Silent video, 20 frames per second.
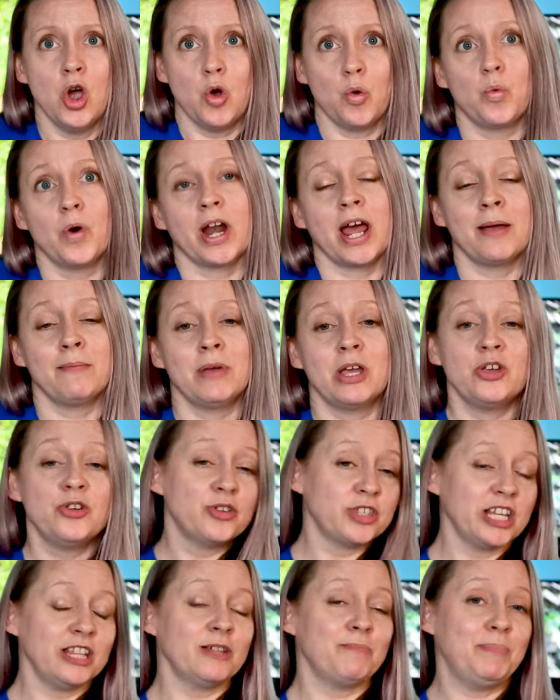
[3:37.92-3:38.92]
when I'm
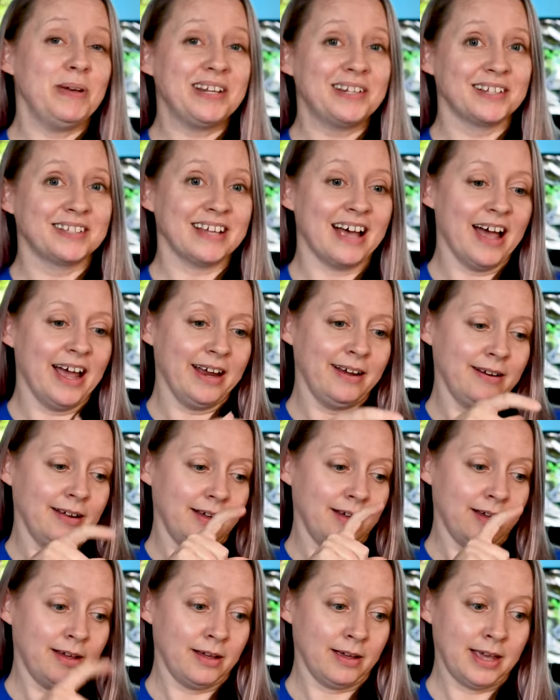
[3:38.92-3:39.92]
using the Peak Design
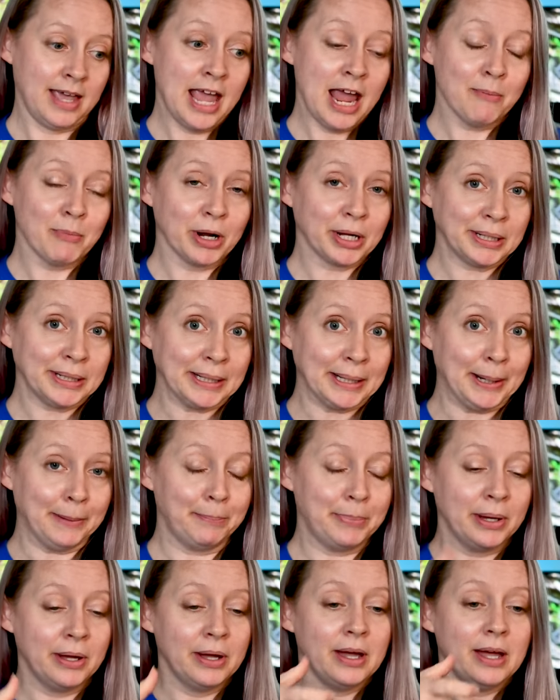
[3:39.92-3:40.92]
camera
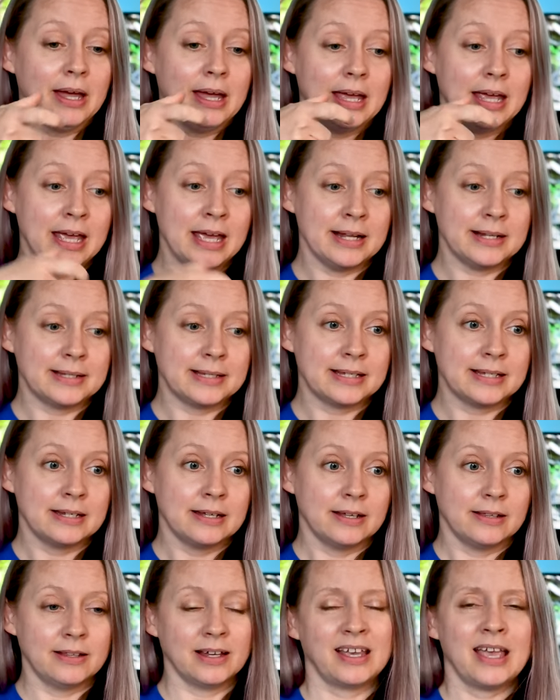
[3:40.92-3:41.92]
clip, a
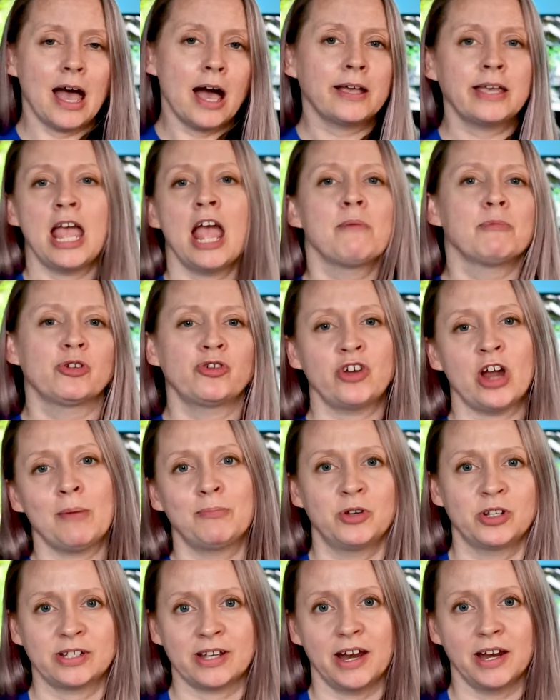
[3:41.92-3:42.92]
camera strap
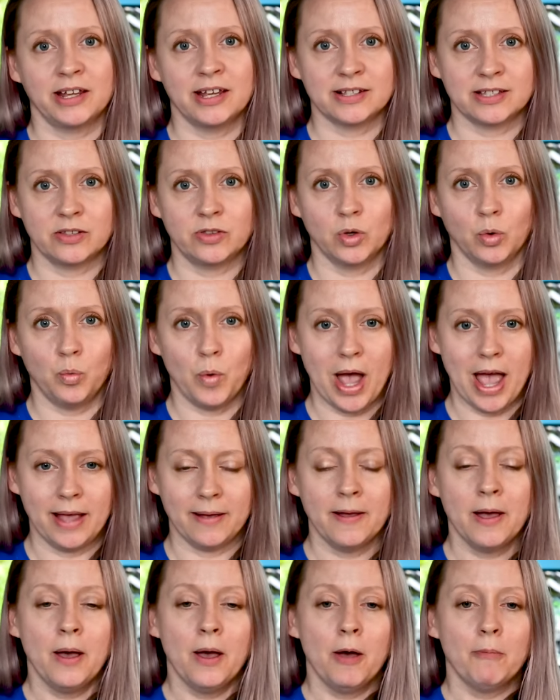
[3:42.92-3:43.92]
just kind of gets in the
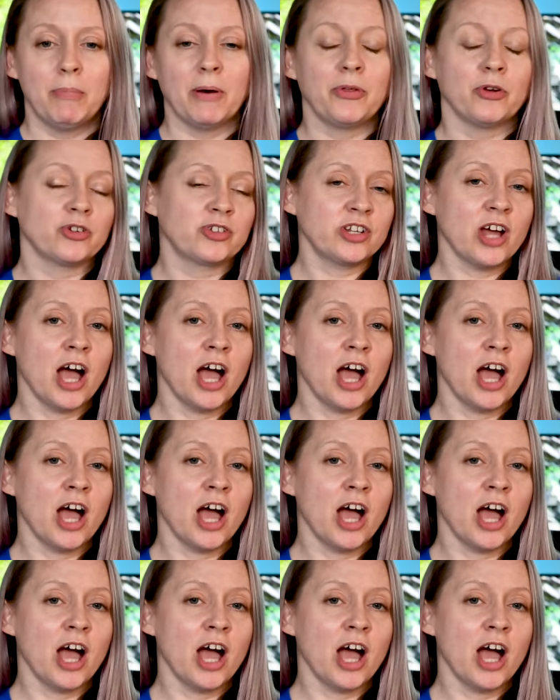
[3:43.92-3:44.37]
way. But there's